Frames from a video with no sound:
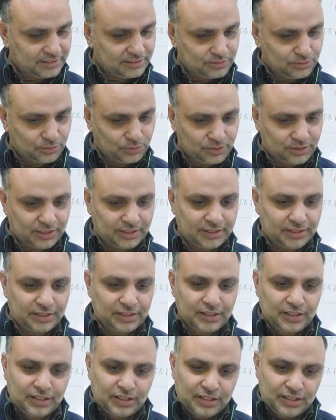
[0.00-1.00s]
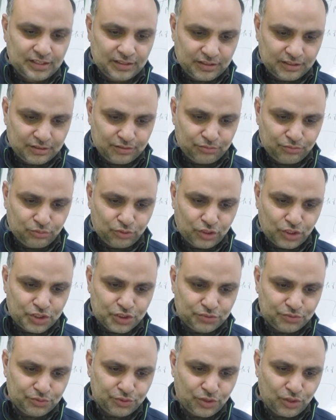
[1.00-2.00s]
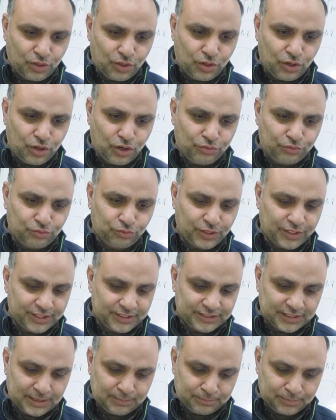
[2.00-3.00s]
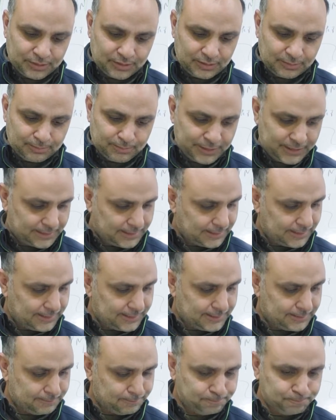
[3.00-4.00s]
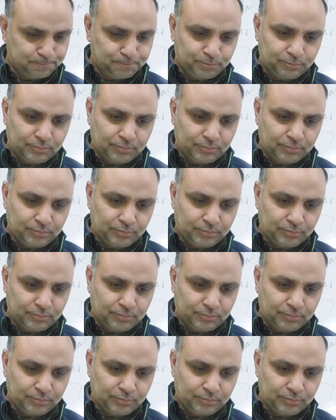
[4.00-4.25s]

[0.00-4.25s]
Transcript: So in the philosophy of, for example, materialism,